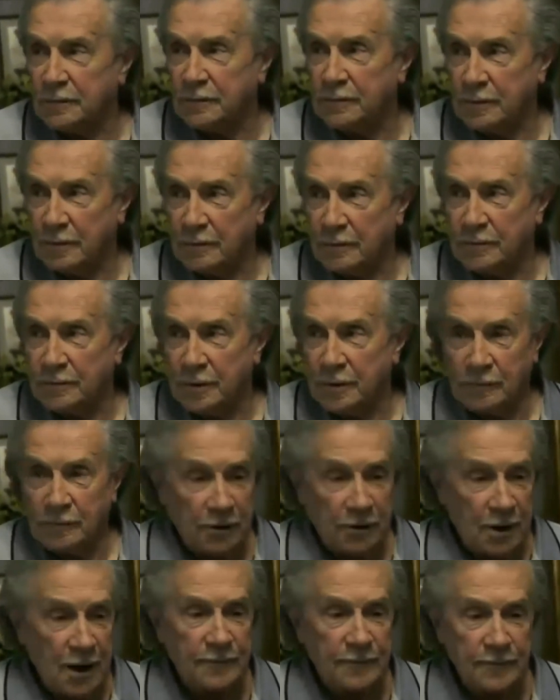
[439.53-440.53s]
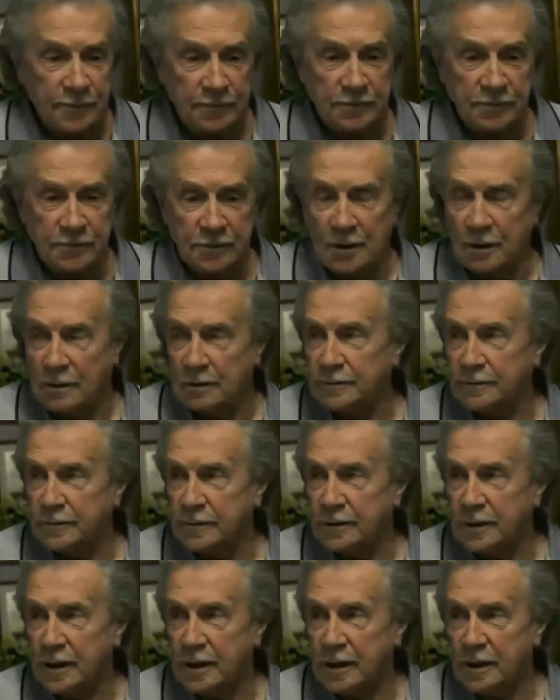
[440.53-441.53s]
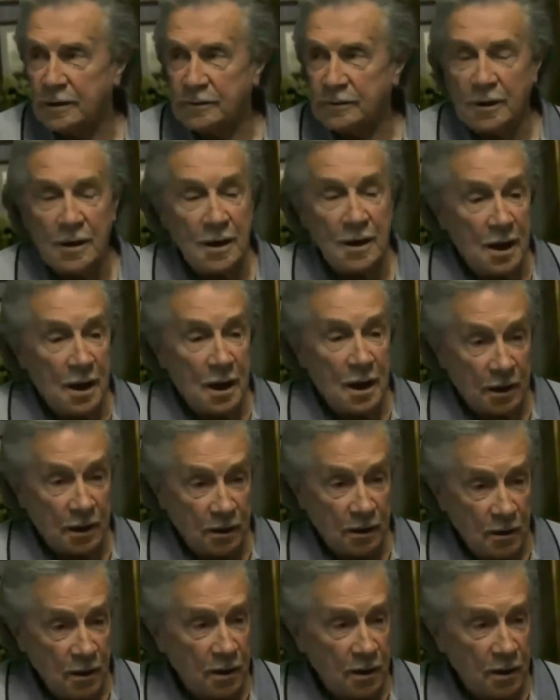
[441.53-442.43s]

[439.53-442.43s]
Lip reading: of life itself. It has a